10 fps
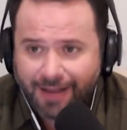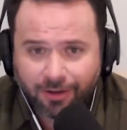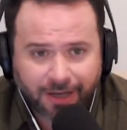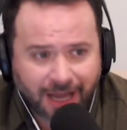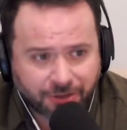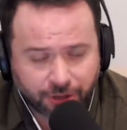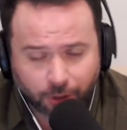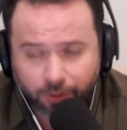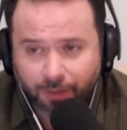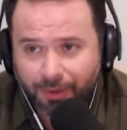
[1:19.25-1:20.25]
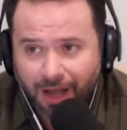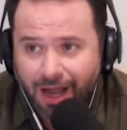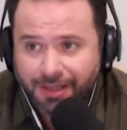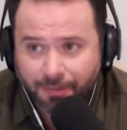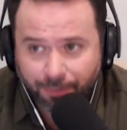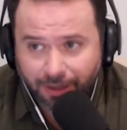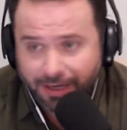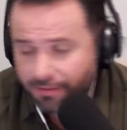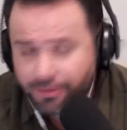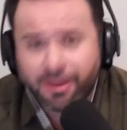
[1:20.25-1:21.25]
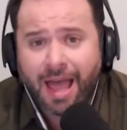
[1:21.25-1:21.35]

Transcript: Kyle Higashioka behind the plate.